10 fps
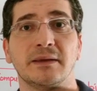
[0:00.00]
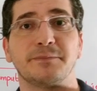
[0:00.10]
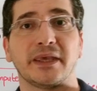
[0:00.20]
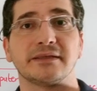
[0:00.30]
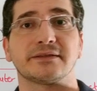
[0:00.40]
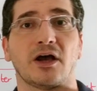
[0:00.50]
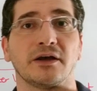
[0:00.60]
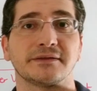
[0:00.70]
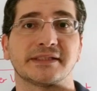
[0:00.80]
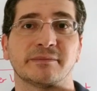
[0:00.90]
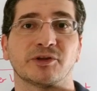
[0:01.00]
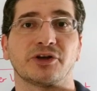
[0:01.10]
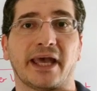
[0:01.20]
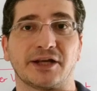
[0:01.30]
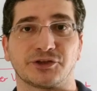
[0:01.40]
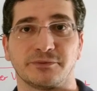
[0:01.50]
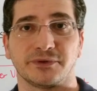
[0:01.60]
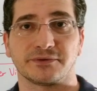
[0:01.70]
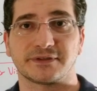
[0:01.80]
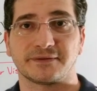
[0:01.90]
based on similar
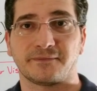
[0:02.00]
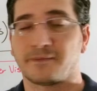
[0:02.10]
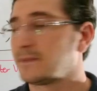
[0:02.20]
attributes.